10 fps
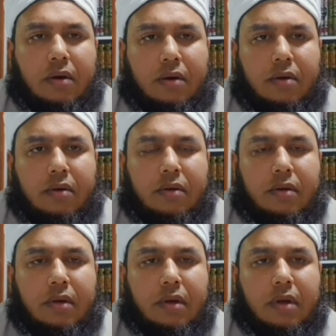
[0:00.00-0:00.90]
or
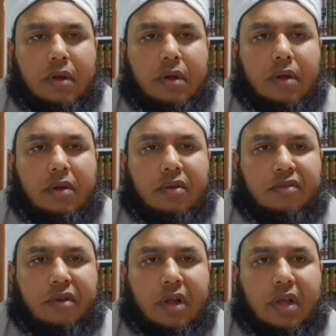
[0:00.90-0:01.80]

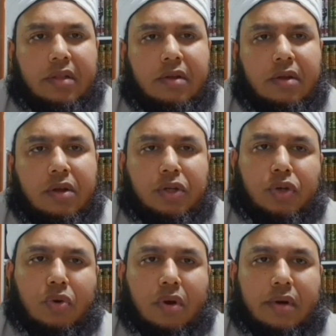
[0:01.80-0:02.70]
Salat
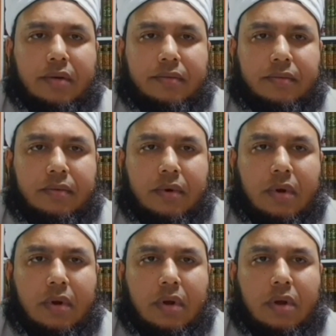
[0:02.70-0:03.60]
Shukr,
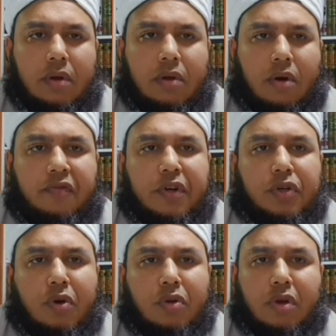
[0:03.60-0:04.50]

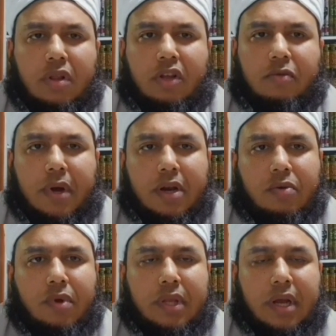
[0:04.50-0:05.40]
offer Shukr to Allah
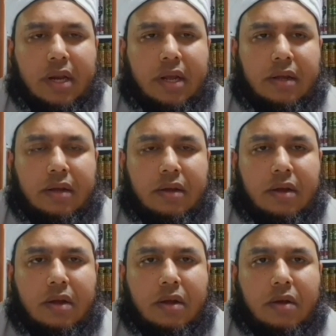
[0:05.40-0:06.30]
subhanahu wa ta'ala
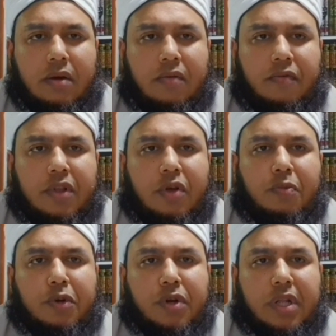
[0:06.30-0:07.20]
for
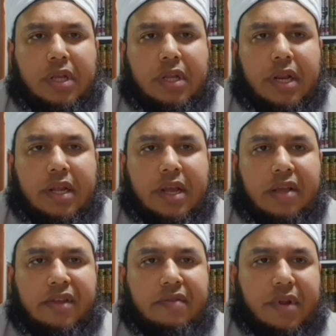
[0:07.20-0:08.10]
the opportunity that
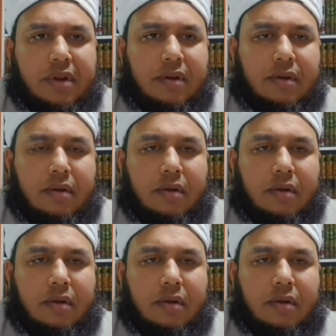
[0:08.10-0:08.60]
He has given